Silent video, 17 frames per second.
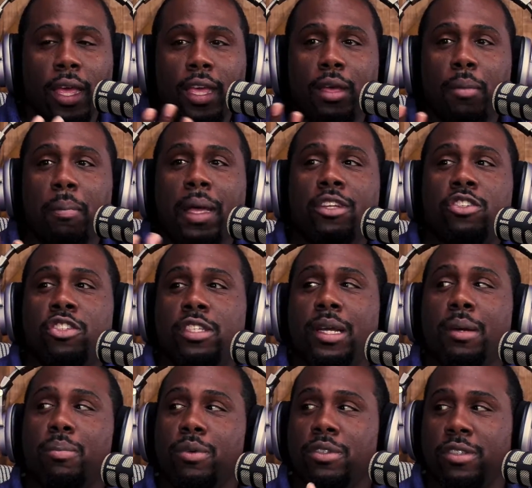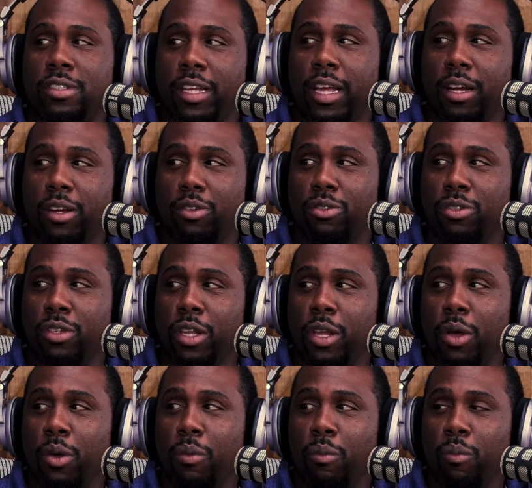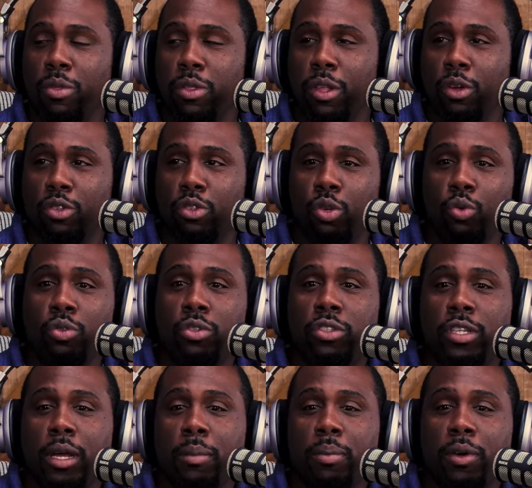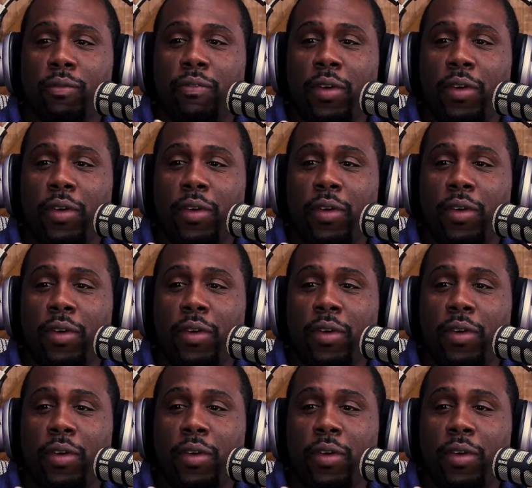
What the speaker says: He can make separate sounds, two separate,